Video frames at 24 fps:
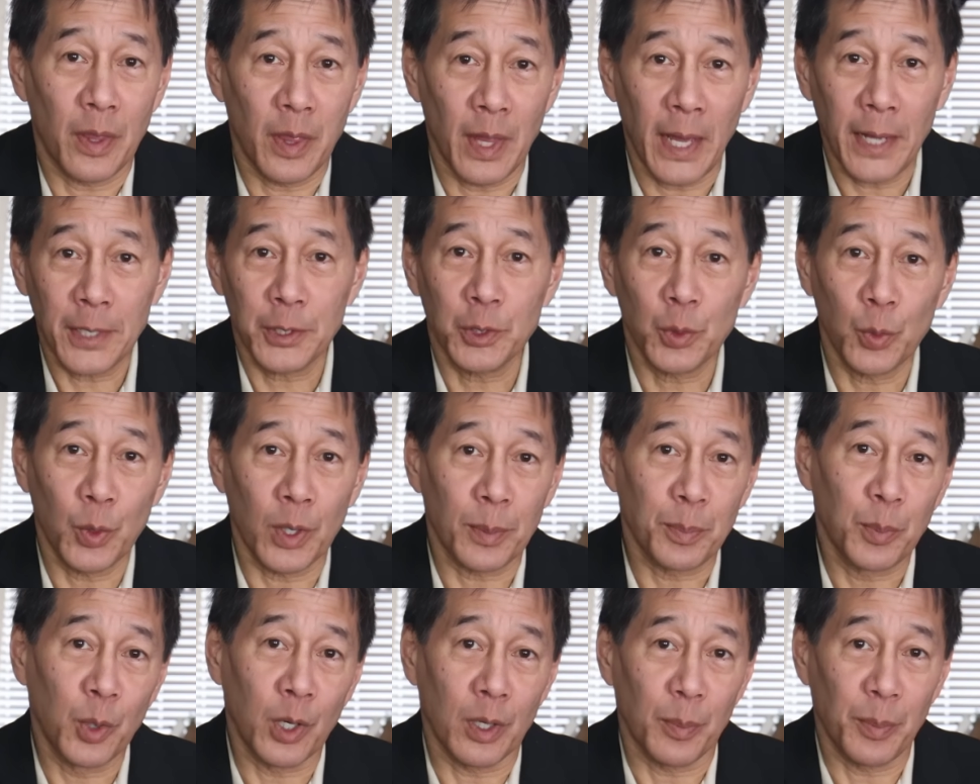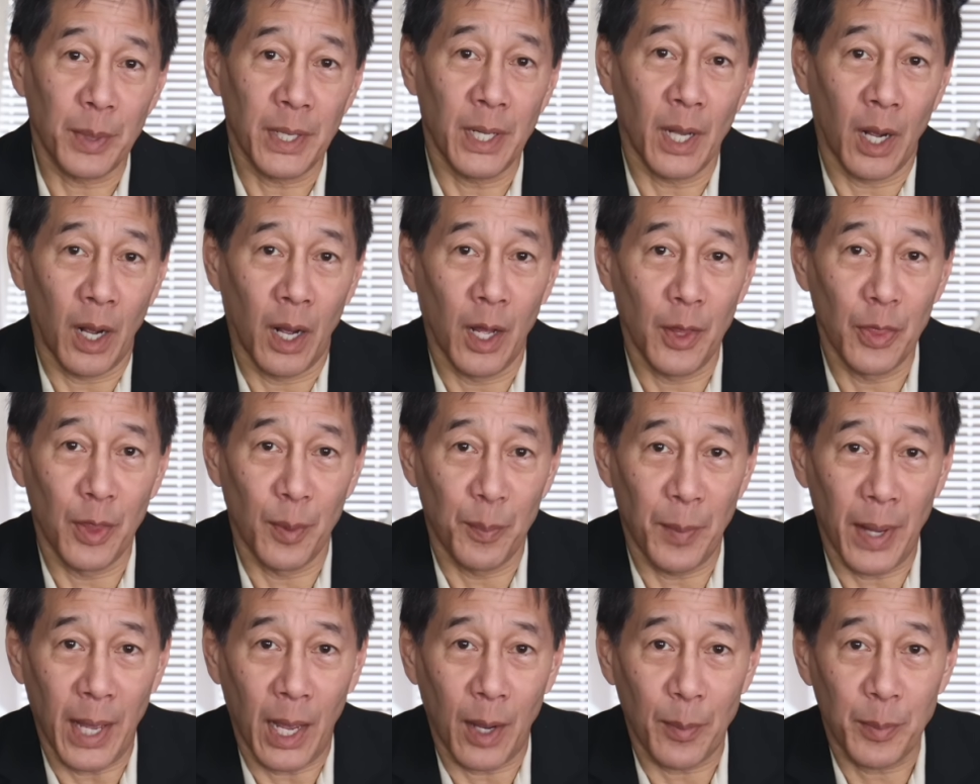that's what put me on
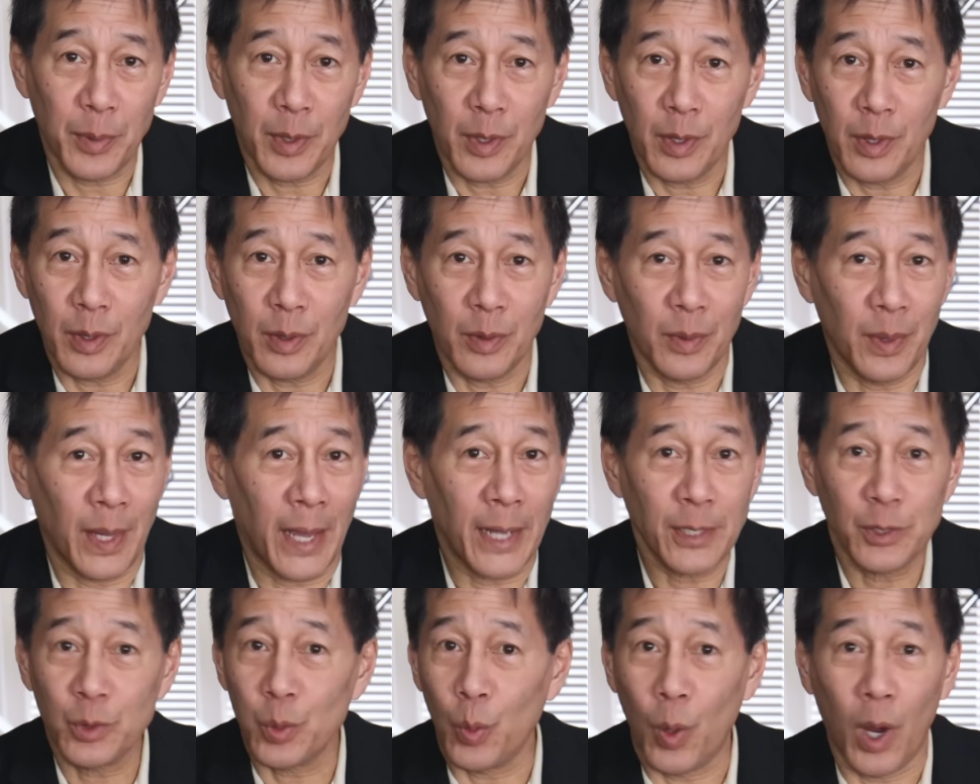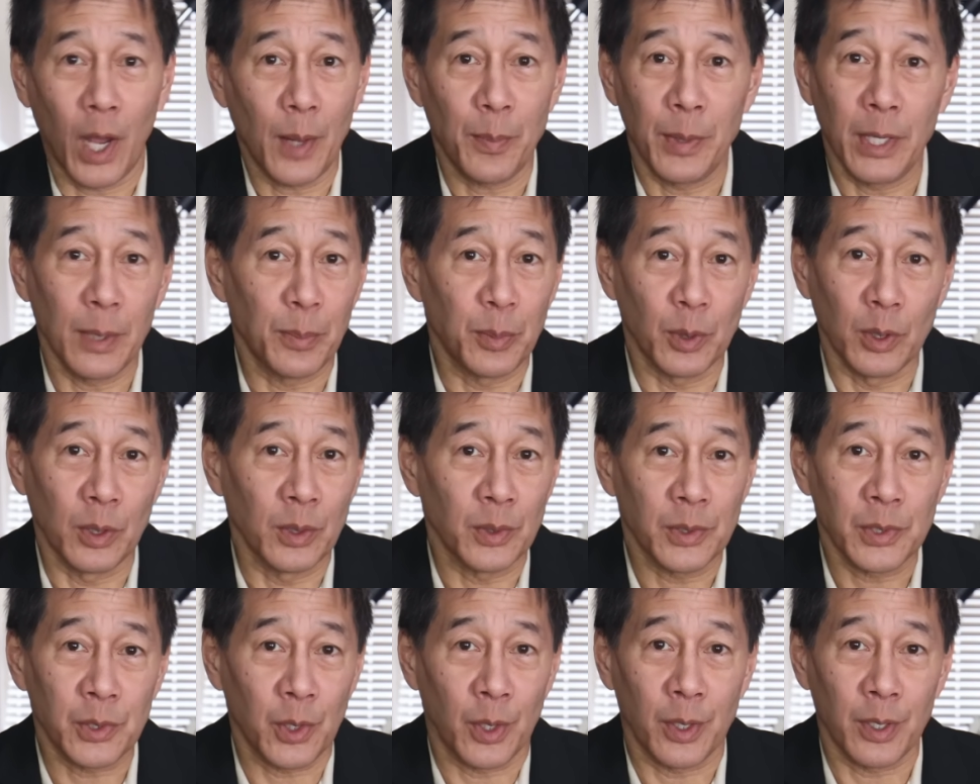the map. That's why
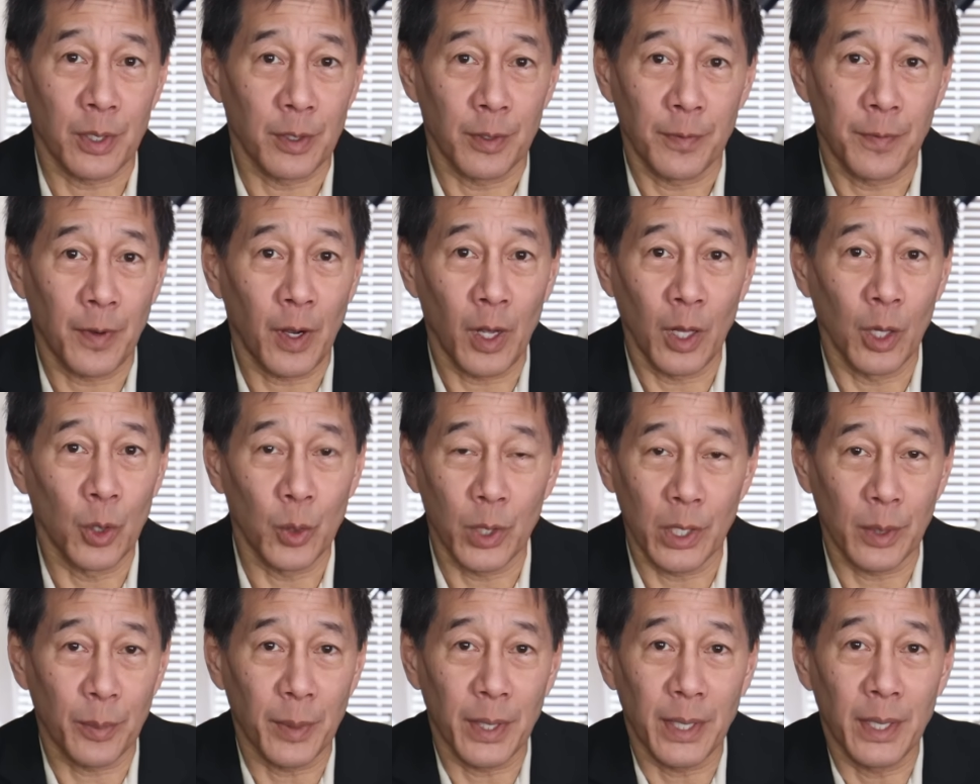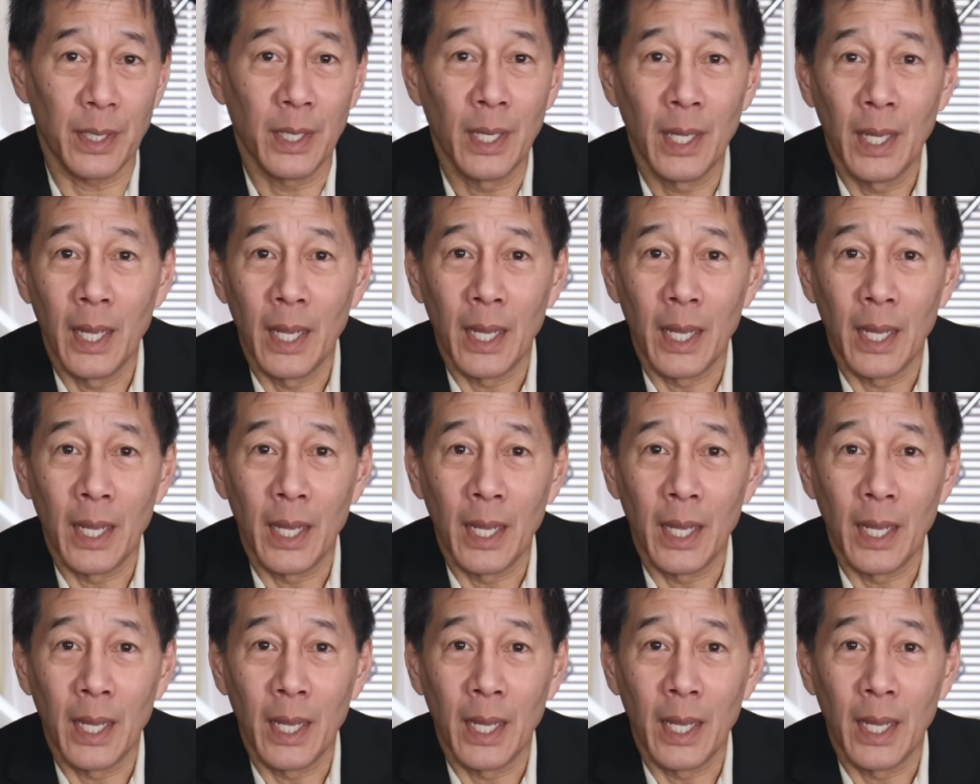people started following me.